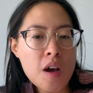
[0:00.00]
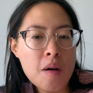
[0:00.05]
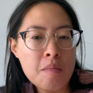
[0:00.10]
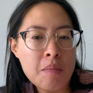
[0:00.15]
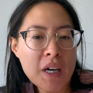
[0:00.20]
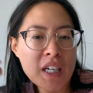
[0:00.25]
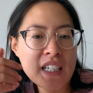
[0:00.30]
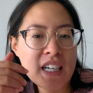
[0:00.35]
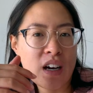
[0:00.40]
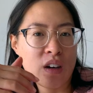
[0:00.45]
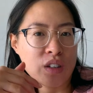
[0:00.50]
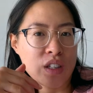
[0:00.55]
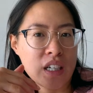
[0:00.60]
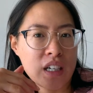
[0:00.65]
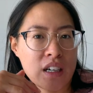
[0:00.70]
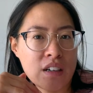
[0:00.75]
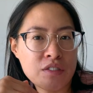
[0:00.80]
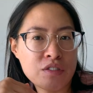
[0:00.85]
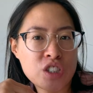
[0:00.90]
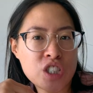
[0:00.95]
But now that
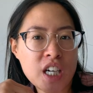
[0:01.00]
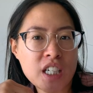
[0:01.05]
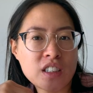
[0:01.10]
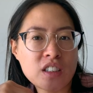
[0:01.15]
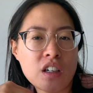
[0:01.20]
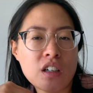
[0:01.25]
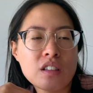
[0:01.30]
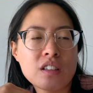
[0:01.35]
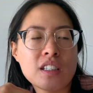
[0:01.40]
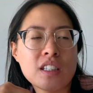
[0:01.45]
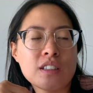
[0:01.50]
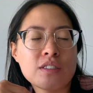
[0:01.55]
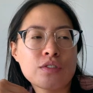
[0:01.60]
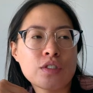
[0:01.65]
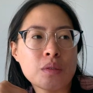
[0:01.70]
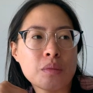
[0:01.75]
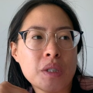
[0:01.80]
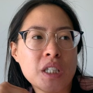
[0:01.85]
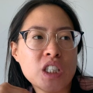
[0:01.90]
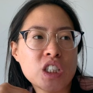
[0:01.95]
I've checked all the
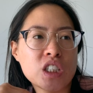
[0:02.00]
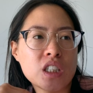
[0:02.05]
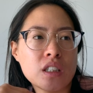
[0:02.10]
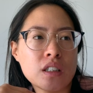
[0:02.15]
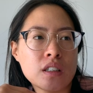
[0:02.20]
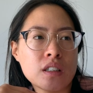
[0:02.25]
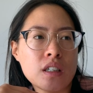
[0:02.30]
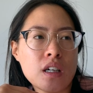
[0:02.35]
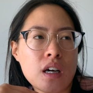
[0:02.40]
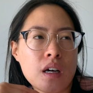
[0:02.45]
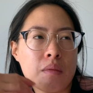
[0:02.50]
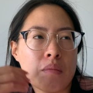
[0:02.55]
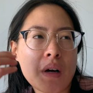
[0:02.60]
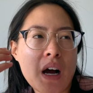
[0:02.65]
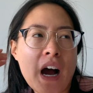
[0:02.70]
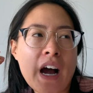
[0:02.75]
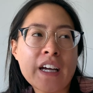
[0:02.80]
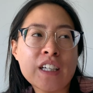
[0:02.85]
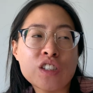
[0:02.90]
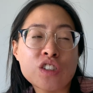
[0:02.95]
information,
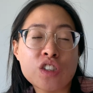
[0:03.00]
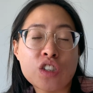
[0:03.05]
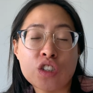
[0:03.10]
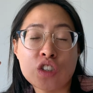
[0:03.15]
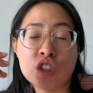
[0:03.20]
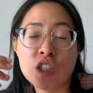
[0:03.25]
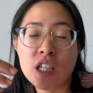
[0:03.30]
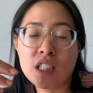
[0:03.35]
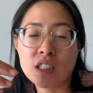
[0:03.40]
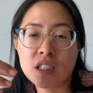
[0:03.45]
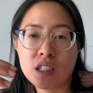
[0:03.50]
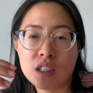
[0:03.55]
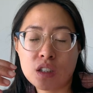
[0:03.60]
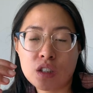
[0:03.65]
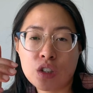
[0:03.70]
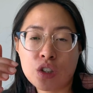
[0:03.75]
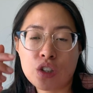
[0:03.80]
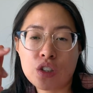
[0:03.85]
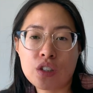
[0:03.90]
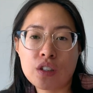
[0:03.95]
I suggested to
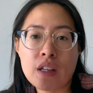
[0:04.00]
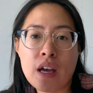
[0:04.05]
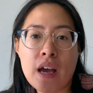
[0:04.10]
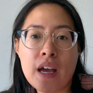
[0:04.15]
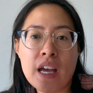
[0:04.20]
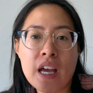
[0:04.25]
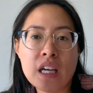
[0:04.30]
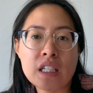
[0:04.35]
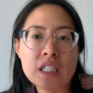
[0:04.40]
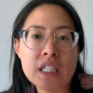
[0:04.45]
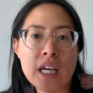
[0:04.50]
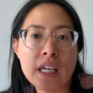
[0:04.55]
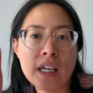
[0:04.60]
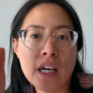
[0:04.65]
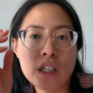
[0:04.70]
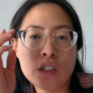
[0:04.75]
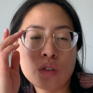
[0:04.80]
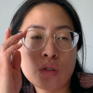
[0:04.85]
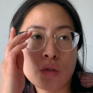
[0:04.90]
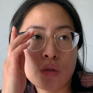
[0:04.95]
her that Andy and
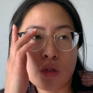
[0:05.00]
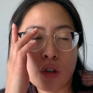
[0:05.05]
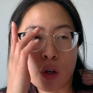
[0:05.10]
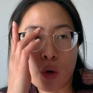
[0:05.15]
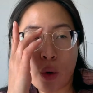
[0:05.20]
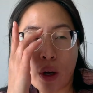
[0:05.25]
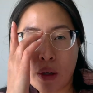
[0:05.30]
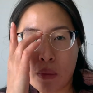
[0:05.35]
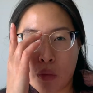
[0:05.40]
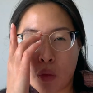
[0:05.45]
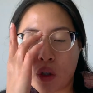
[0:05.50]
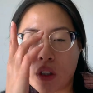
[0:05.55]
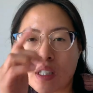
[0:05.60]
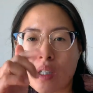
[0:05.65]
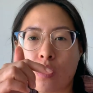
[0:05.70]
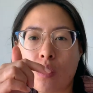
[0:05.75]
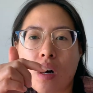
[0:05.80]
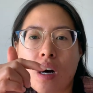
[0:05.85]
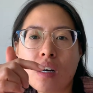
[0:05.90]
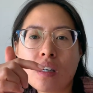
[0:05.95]
I do the quick morning
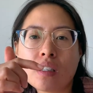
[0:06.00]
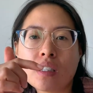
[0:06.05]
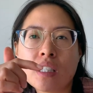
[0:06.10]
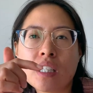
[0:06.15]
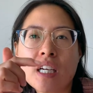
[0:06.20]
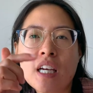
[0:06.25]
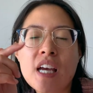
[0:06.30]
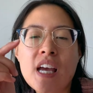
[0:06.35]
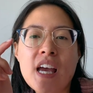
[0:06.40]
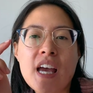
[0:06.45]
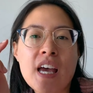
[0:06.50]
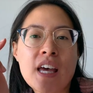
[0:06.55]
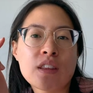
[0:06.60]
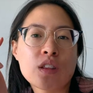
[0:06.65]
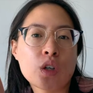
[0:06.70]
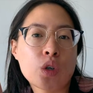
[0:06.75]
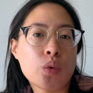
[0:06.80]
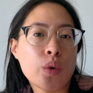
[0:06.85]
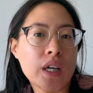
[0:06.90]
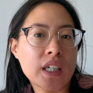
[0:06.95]
walk and the
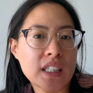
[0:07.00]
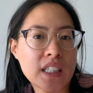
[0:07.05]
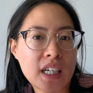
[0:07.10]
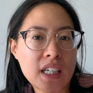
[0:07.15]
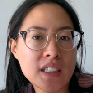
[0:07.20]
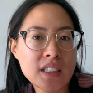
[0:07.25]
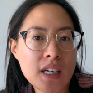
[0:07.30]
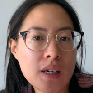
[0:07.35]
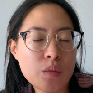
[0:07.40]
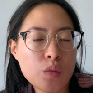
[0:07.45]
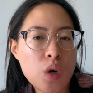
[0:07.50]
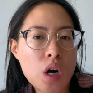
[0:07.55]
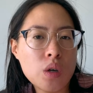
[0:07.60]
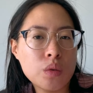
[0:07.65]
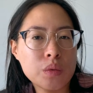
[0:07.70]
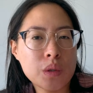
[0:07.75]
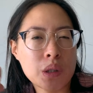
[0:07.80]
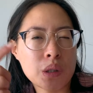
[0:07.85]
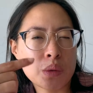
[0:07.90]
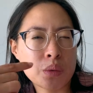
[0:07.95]
quick nighttime walk
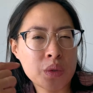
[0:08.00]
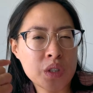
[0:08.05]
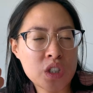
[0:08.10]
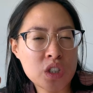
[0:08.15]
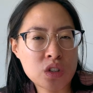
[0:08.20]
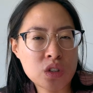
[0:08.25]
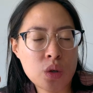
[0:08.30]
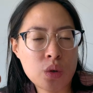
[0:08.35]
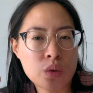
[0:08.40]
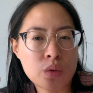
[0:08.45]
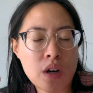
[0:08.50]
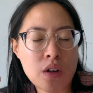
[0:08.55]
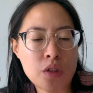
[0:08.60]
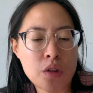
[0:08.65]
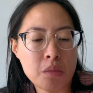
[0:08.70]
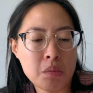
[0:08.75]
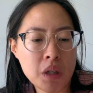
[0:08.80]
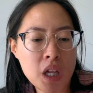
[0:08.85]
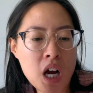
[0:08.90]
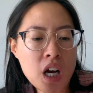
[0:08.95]
where we just go around the
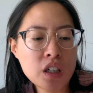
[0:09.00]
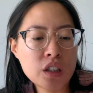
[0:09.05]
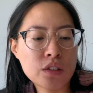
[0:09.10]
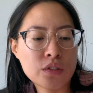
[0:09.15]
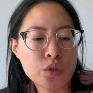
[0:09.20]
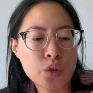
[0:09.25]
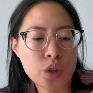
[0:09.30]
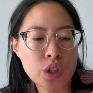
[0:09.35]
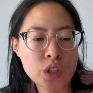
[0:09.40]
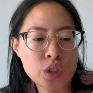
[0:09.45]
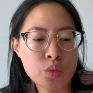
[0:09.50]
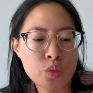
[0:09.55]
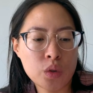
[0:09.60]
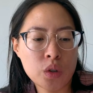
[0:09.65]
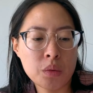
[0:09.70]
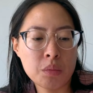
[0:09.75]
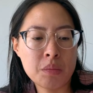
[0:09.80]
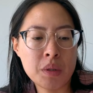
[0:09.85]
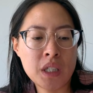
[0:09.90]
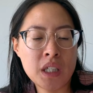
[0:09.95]
block. Of course,
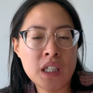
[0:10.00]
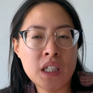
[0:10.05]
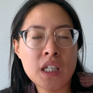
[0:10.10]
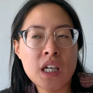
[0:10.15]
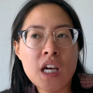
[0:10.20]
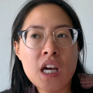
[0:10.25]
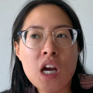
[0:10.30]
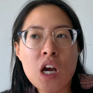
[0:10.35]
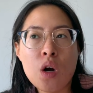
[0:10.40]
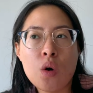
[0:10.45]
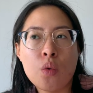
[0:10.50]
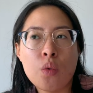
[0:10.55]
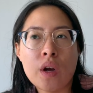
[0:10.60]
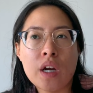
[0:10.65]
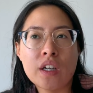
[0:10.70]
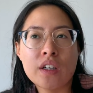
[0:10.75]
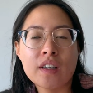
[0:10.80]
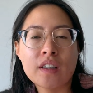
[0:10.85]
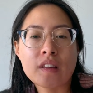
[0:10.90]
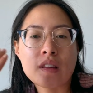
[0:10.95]
we'll be
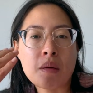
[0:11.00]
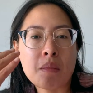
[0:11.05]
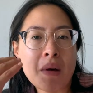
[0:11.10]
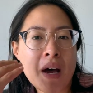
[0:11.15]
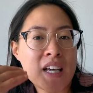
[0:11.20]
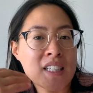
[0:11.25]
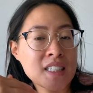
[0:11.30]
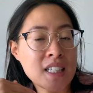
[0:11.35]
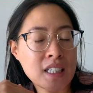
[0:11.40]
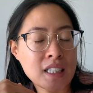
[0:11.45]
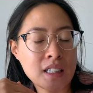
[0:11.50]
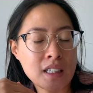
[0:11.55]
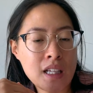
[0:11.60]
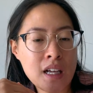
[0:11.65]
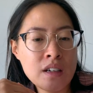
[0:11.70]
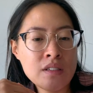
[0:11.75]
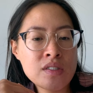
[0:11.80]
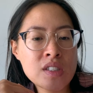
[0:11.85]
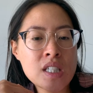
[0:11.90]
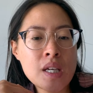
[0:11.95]
wearing the mask and
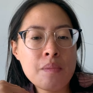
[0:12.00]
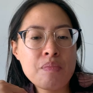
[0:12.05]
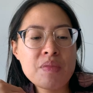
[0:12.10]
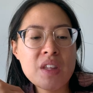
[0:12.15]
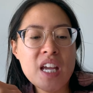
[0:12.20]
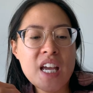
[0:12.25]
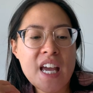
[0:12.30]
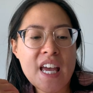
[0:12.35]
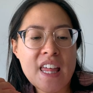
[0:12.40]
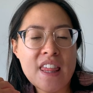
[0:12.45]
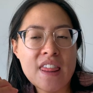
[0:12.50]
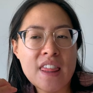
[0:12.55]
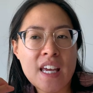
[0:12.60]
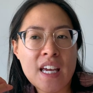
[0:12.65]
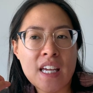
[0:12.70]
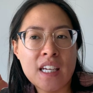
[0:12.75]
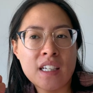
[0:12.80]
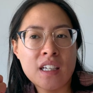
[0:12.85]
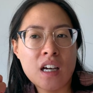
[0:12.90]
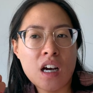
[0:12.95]
gloves, and
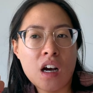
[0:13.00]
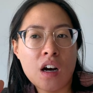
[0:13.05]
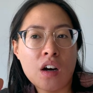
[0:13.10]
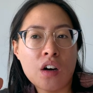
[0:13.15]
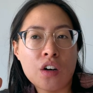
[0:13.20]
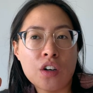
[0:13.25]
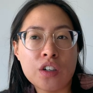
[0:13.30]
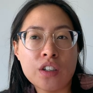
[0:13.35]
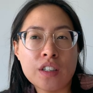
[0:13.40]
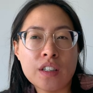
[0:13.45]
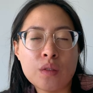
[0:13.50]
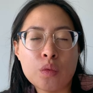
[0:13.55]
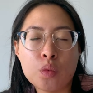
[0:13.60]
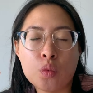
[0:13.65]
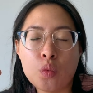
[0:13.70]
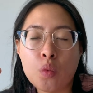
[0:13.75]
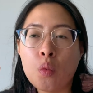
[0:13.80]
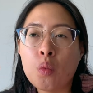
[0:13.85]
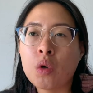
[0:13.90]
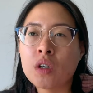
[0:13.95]
then
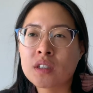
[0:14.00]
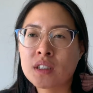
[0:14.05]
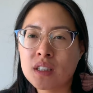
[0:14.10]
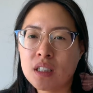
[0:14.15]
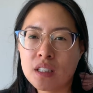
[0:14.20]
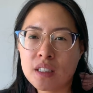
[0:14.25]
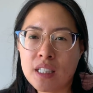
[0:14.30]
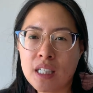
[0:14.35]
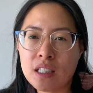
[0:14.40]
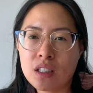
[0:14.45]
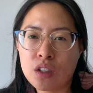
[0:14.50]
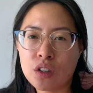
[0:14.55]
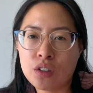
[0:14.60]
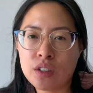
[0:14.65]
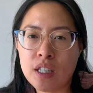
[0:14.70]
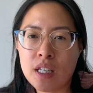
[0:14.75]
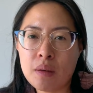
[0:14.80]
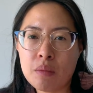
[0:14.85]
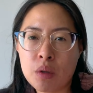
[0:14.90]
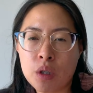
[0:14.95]
we'll still get our
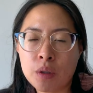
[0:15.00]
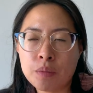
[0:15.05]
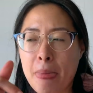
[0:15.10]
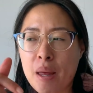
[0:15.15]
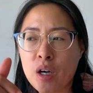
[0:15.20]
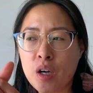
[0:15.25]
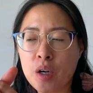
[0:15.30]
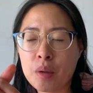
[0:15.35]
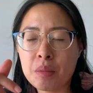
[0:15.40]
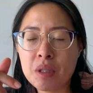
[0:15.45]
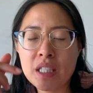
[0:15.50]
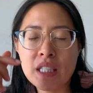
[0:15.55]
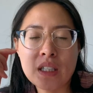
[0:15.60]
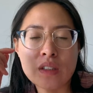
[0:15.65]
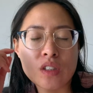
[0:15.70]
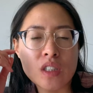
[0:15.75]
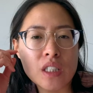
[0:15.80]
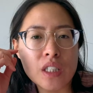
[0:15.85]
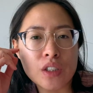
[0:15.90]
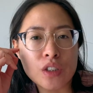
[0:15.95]
neighbor Remy
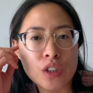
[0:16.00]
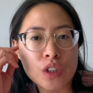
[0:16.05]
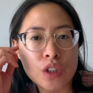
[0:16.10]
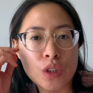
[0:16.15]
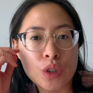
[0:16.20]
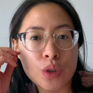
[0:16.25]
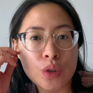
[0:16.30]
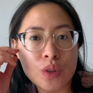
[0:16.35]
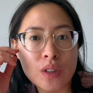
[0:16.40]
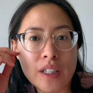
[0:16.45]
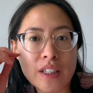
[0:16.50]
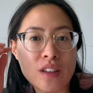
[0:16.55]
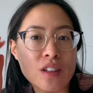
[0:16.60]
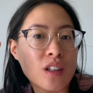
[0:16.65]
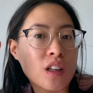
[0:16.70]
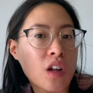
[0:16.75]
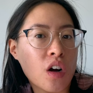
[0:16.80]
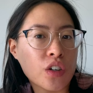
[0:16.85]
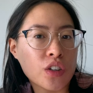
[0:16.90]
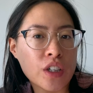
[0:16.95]
downstairs to do like the
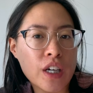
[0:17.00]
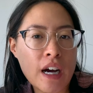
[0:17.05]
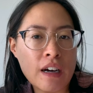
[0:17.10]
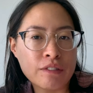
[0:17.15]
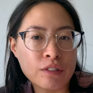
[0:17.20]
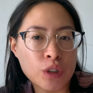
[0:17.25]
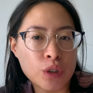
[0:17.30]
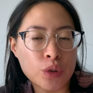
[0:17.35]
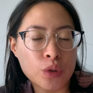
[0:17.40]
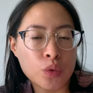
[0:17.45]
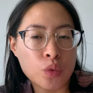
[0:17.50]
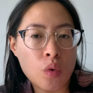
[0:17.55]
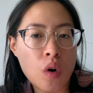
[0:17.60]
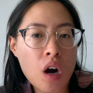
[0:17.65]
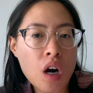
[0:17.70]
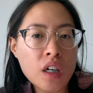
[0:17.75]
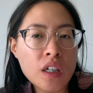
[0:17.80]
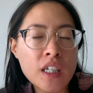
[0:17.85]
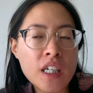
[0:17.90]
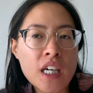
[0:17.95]
longer afternoon
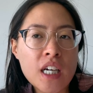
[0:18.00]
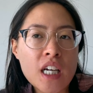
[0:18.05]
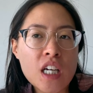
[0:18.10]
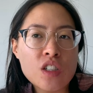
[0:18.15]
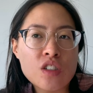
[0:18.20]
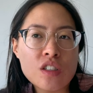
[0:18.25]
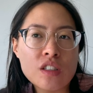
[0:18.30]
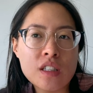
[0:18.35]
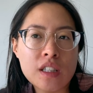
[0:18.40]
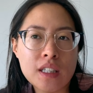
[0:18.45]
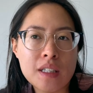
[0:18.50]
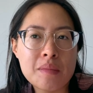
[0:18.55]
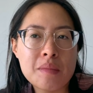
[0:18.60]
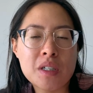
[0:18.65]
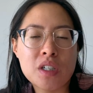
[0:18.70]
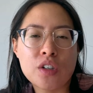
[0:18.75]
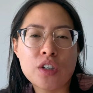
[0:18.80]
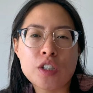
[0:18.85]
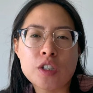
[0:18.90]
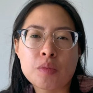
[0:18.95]
walk just to limit
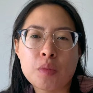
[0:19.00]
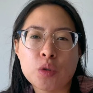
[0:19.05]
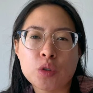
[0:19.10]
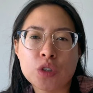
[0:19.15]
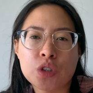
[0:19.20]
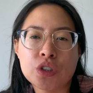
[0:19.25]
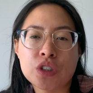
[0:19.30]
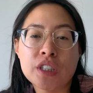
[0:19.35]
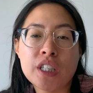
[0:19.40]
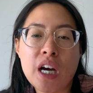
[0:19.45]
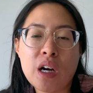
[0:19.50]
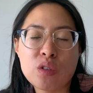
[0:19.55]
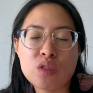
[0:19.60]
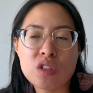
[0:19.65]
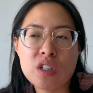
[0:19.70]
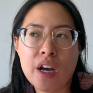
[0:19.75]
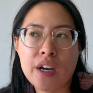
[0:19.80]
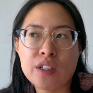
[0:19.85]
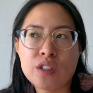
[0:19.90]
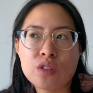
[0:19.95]
our exposure to
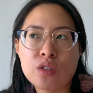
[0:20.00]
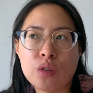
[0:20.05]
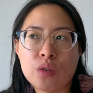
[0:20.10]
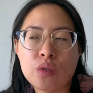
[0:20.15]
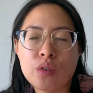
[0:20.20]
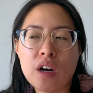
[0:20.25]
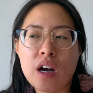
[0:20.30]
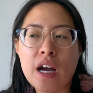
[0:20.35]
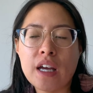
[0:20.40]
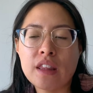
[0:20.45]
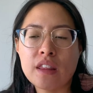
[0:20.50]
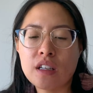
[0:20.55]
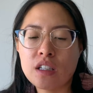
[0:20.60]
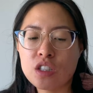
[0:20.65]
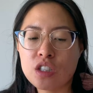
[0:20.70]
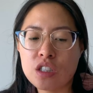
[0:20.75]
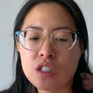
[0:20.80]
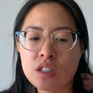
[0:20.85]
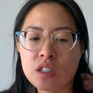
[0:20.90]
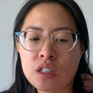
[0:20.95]
outside. So I think
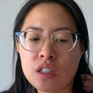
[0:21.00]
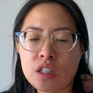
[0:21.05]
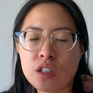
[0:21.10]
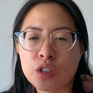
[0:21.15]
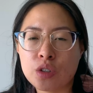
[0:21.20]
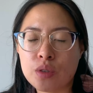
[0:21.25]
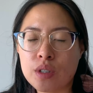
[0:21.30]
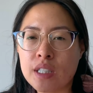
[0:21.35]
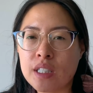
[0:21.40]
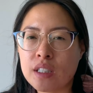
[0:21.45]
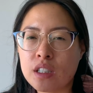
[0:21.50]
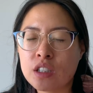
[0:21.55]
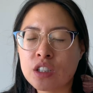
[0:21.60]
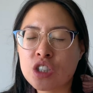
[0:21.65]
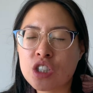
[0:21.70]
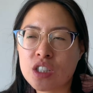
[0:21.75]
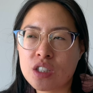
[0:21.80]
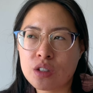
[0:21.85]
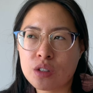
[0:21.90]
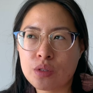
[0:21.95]

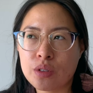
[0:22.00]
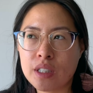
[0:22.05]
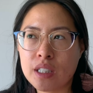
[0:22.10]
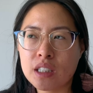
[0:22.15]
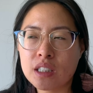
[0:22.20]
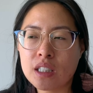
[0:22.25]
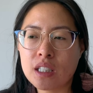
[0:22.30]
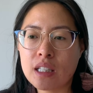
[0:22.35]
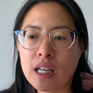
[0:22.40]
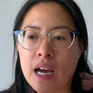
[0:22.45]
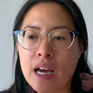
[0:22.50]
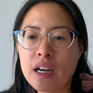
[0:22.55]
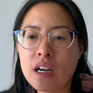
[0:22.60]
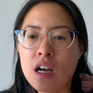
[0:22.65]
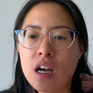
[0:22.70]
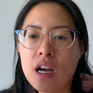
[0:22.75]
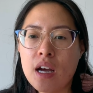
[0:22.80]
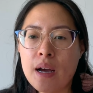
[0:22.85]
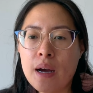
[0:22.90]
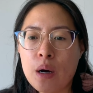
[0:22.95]
she's agreeing to that,
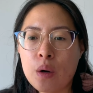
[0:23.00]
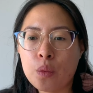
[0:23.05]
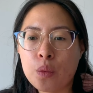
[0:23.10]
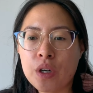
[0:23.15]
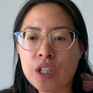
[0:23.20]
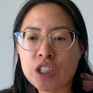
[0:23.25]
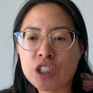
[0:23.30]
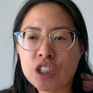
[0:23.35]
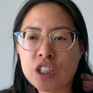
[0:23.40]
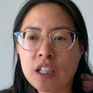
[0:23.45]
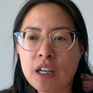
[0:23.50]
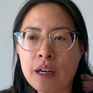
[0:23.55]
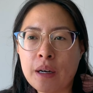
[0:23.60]
which